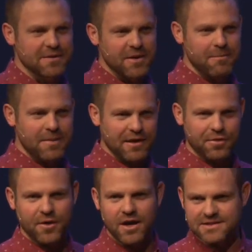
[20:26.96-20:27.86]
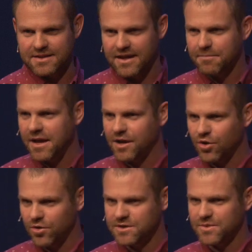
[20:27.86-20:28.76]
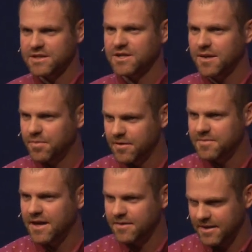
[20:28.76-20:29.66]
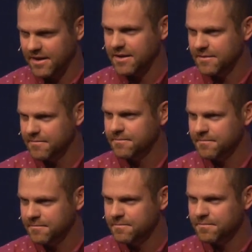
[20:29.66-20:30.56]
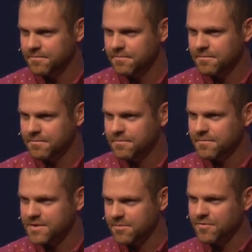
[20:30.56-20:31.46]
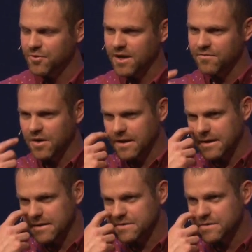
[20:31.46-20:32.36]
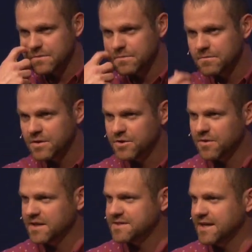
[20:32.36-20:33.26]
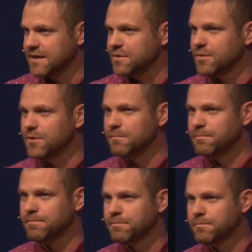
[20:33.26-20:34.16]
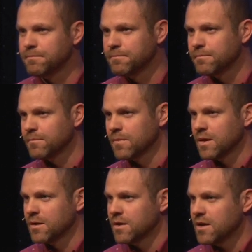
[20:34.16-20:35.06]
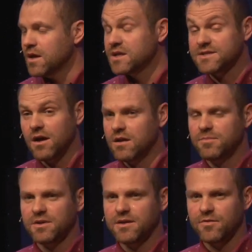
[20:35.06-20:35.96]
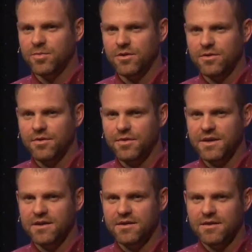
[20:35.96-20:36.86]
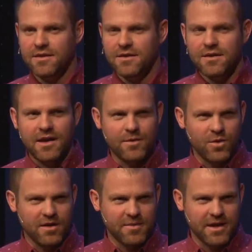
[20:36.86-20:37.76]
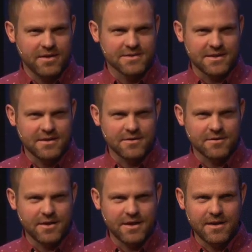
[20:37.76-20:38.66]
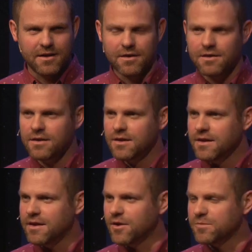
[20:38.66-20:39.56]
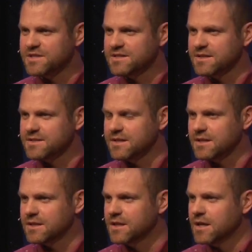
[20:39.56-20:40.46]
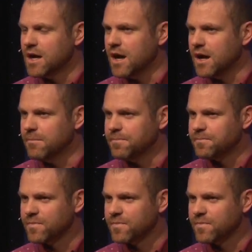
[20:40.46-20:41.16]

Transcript: about my thoughts like my girls when I try to put them down at night. Some of you have young kids. Do they stay in their room? It's unbelievable. The, and one of mine is in her right now, and I hope she's listening um,